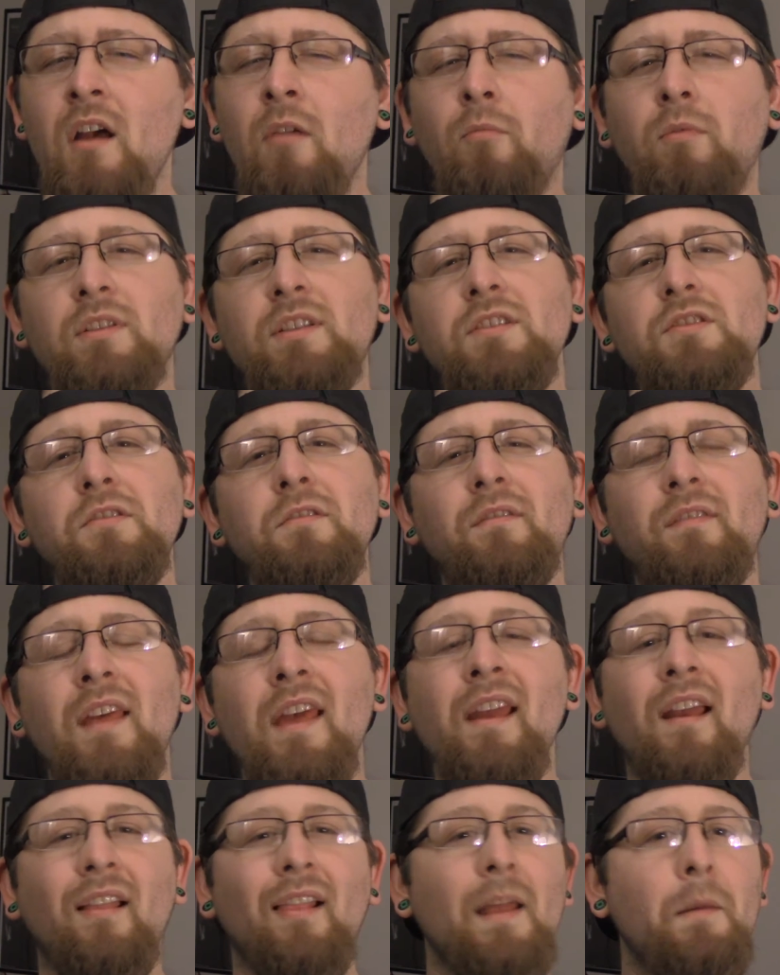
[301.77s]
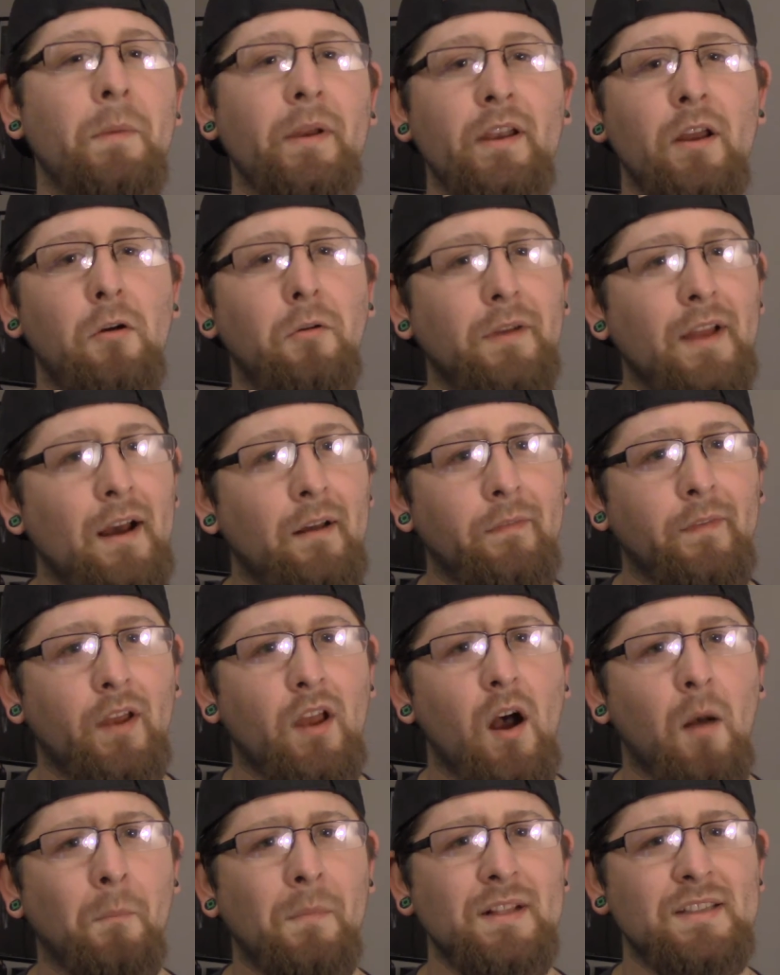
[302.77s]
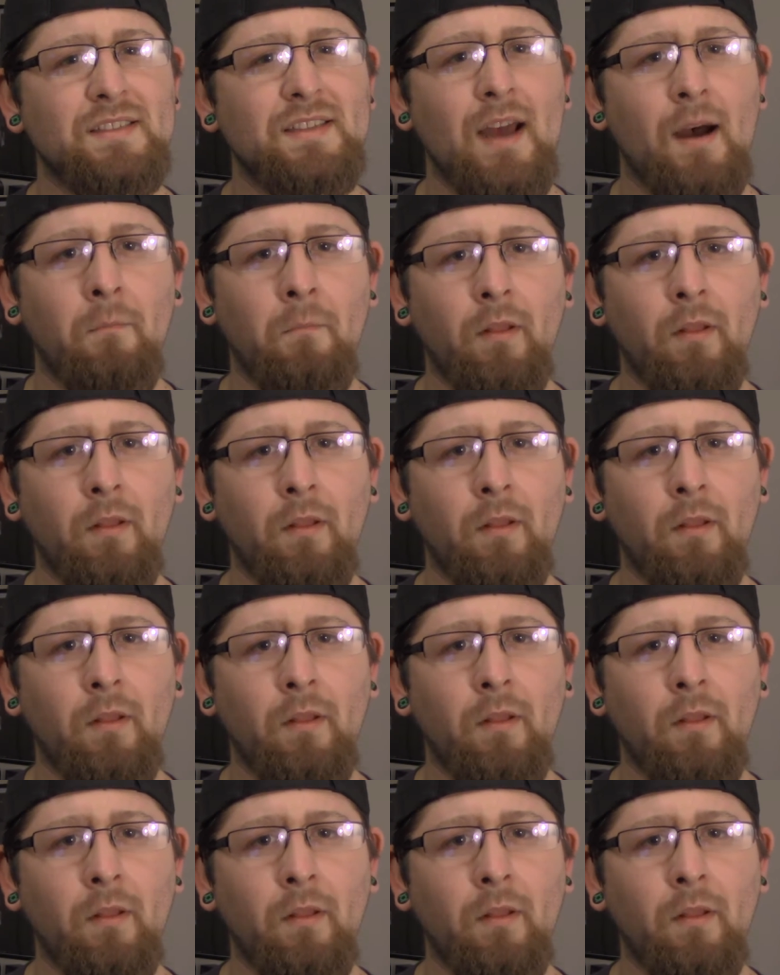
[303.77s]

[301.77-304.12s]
What did you think? Let me know down in the comments down